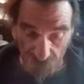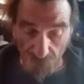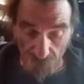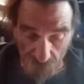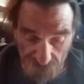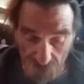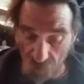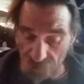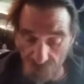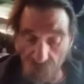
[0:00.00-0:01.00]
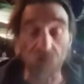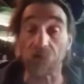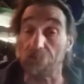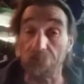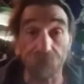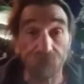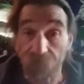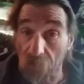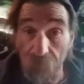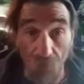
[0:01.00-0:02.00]
Moms Across America.
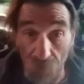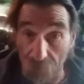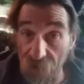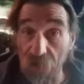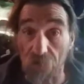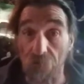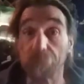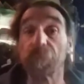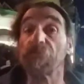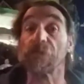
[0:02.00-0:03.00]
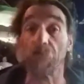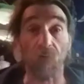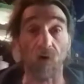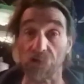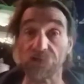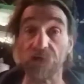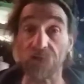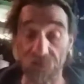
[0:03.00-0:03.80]
Paula Mayer. Marla Dawn